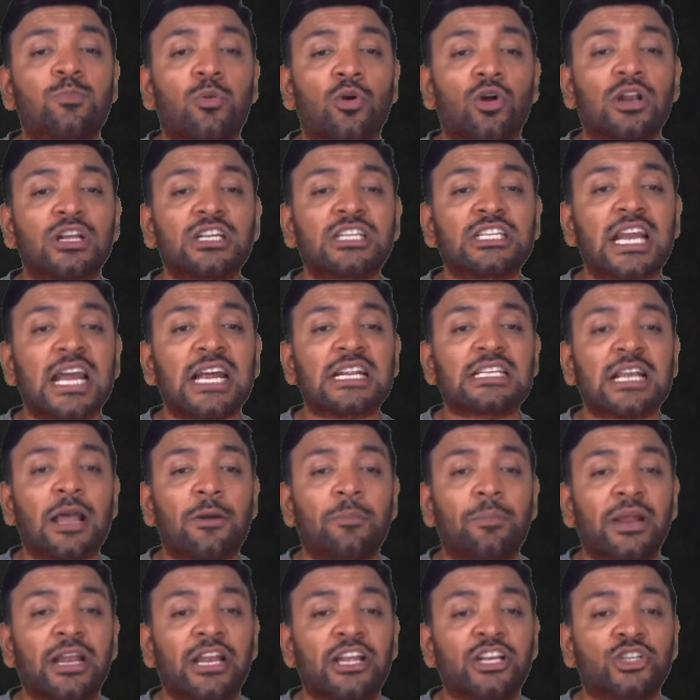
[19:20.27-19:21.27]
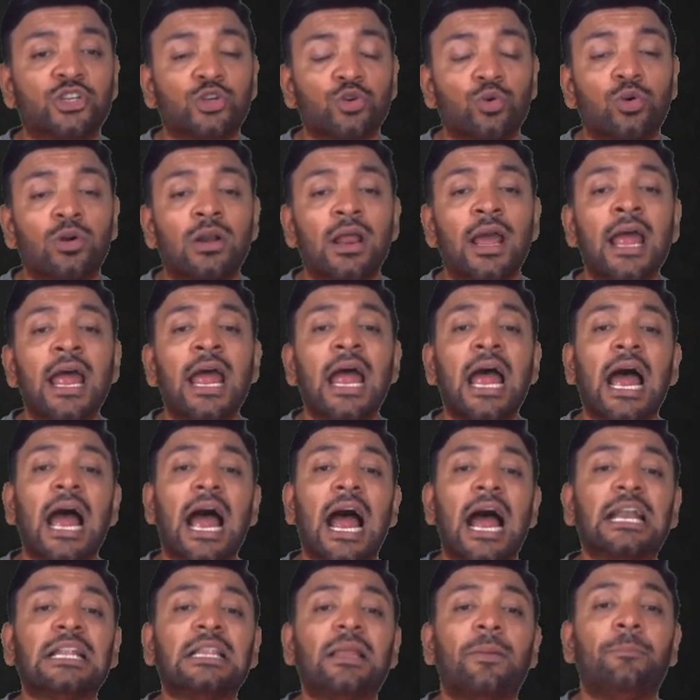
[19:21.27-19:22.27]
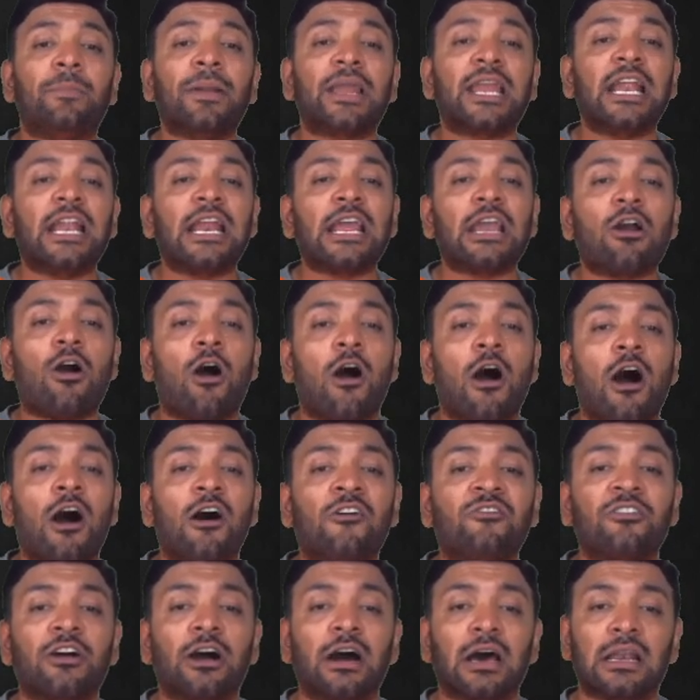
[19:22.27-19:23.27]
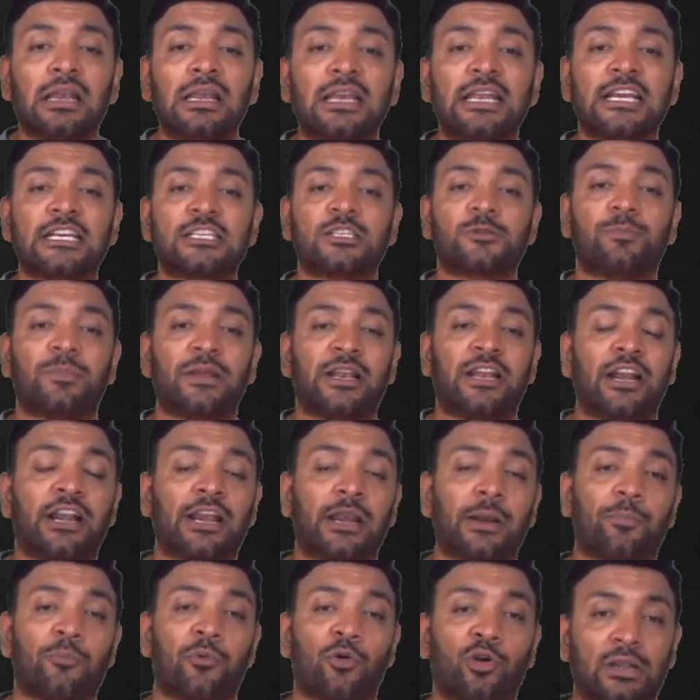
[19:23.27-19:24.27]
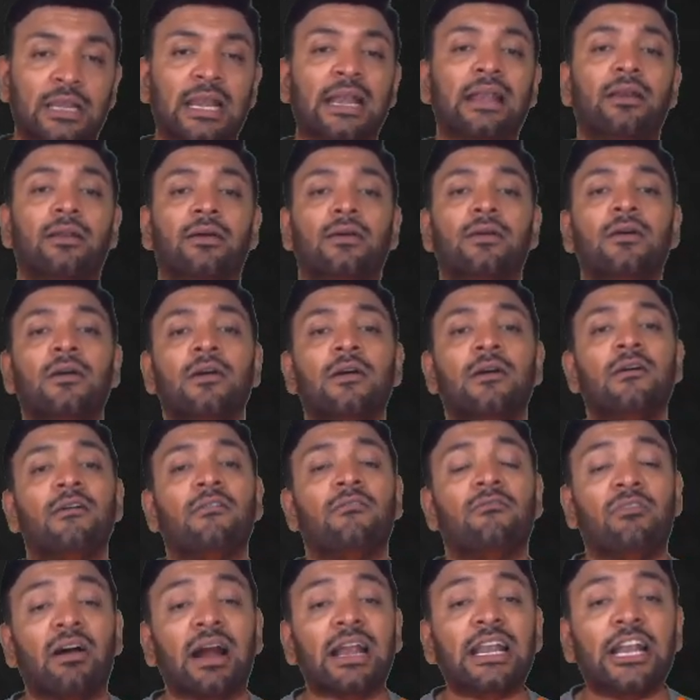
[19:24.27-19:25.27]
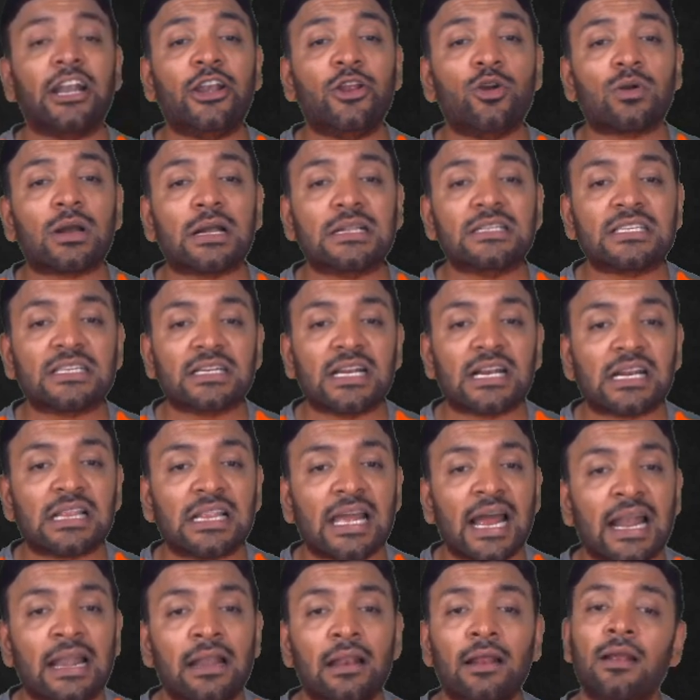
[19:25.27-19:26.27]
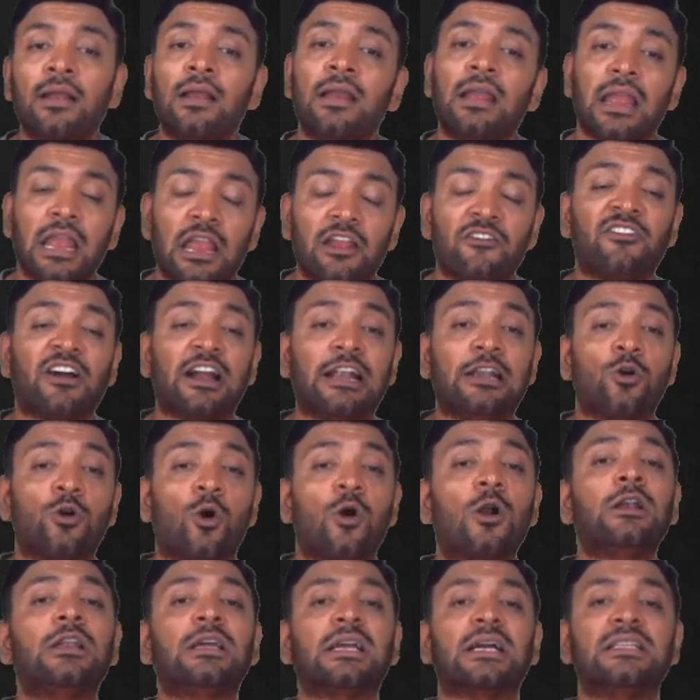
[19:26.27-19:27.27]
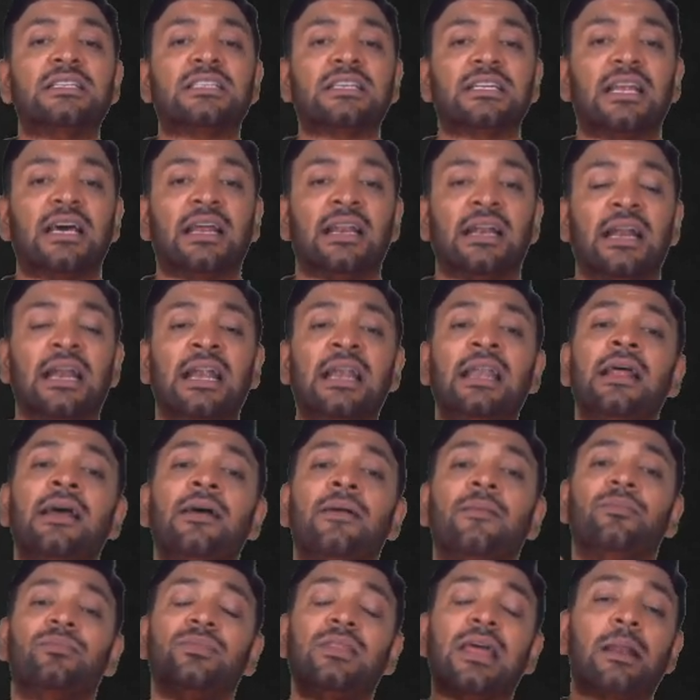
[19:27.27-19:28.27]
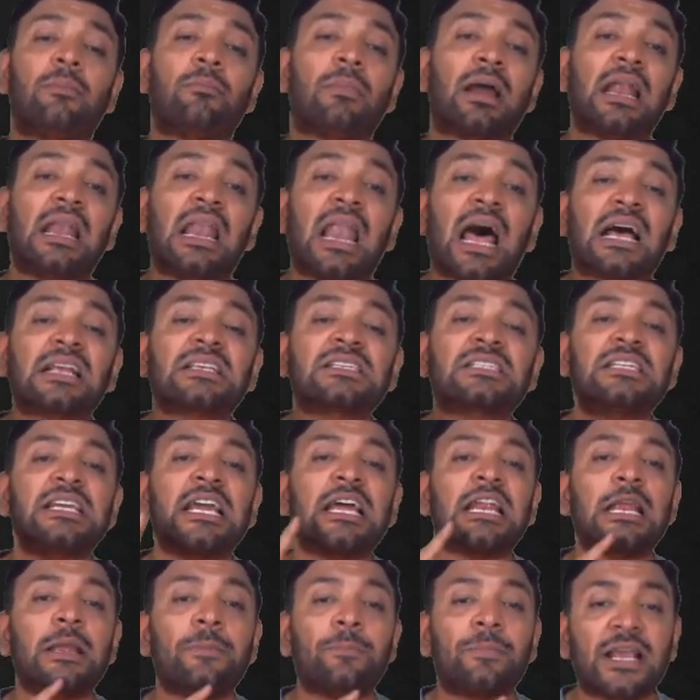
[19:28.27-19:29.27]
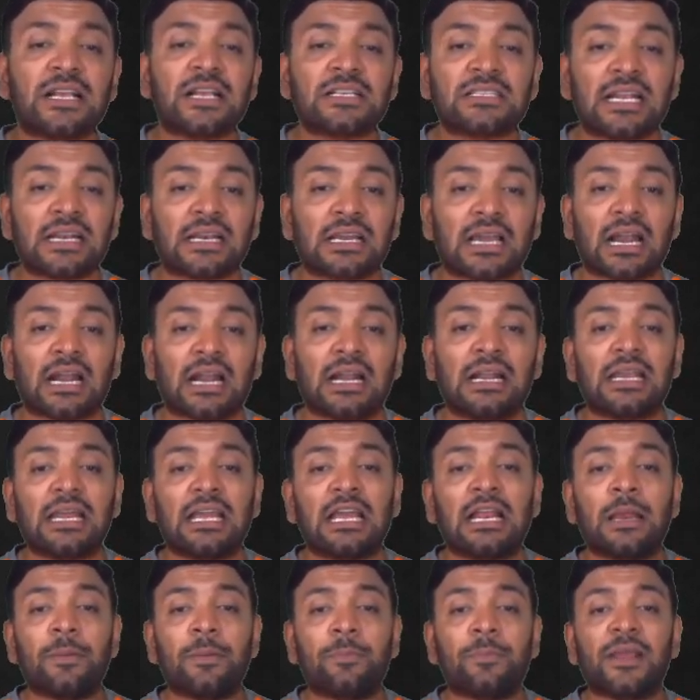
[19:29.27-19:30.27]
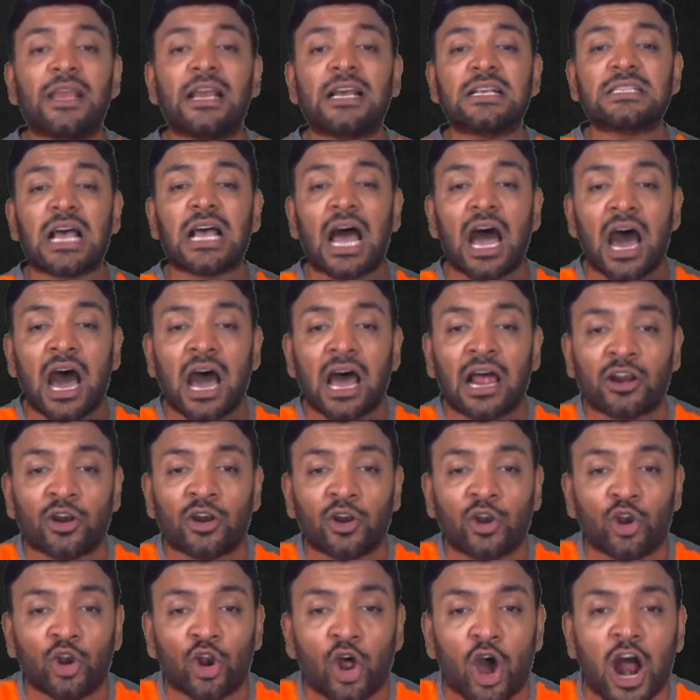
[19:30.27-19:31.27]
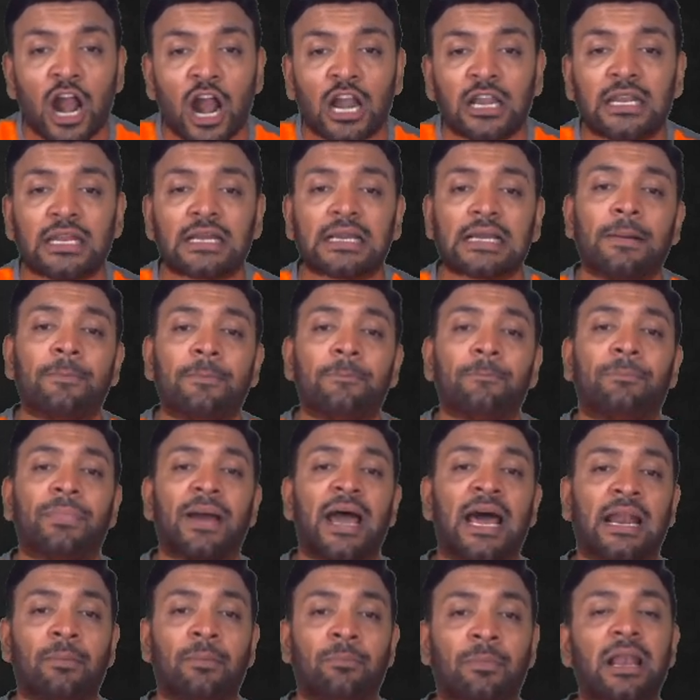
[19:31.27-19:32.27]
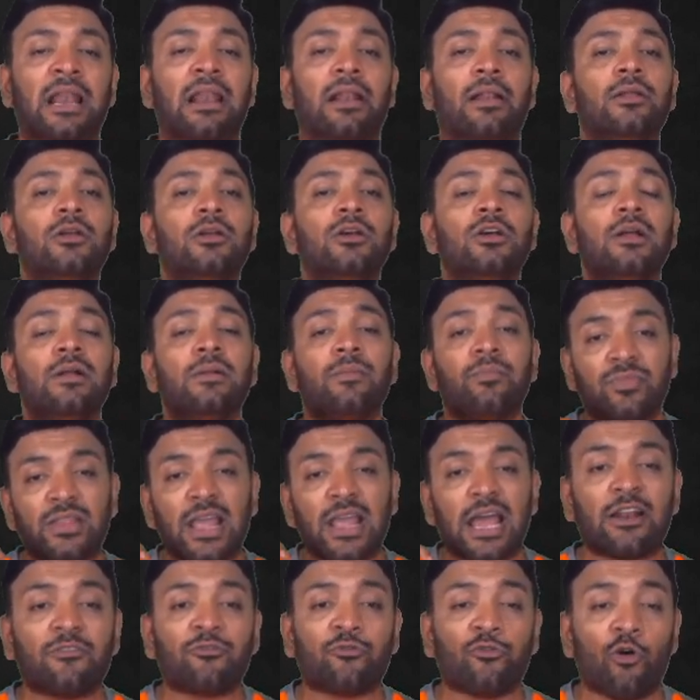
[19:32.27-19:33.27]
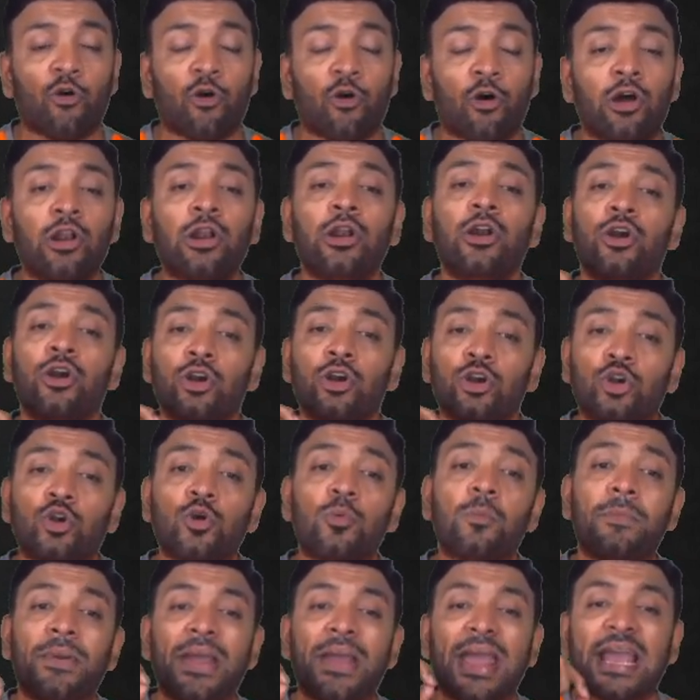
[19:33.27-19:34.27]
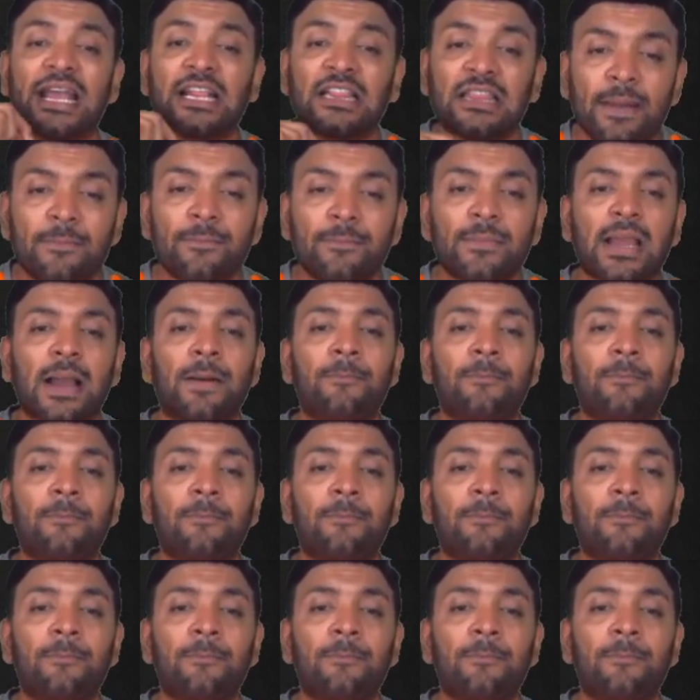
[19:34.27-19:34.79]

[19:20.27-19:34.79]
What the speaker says: bonus shares have been issued at the beginning of earliest period reported. Why did you consider that? If I don't consider it, then my last year EPS and current year EPS are not comparable. Therefore, to make them